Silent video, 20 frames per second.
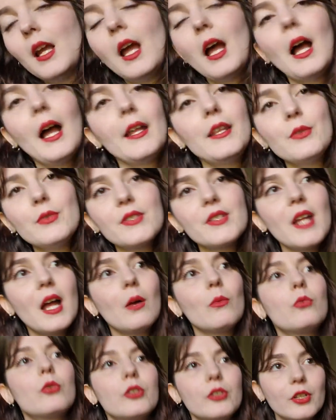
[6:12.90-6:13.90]
I use
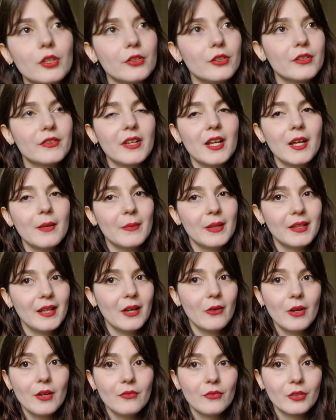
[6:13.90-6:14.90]
that word all the time, and
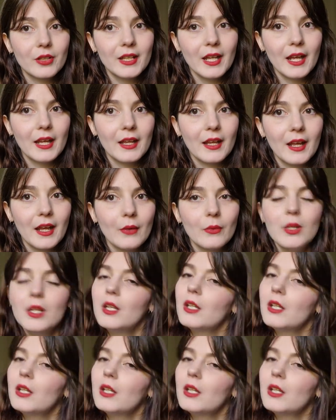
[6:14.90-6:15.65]
now I forget how.